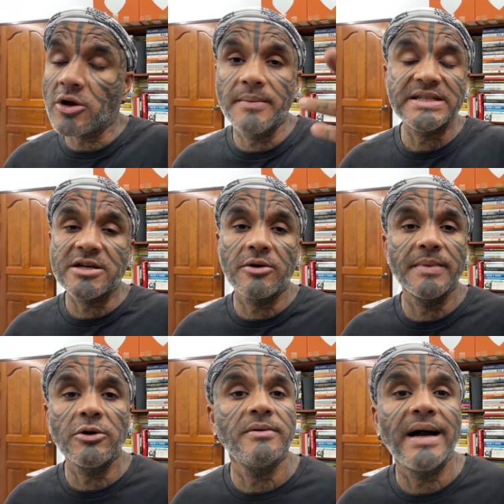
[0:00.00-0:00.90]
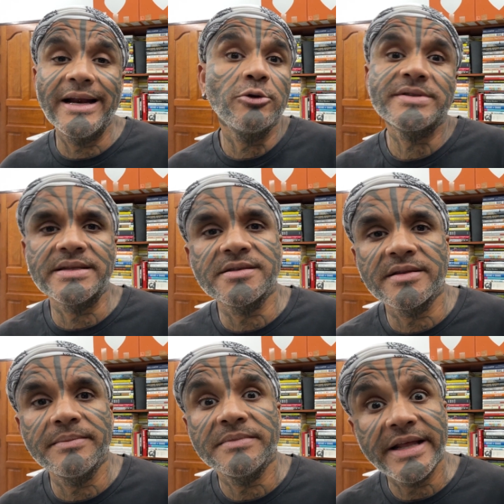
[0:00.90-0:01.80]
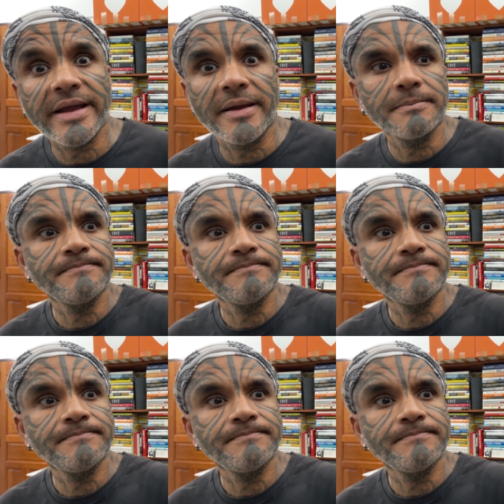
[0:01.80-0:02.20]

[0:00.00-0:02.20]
comments down below. I don't censor them. Take care.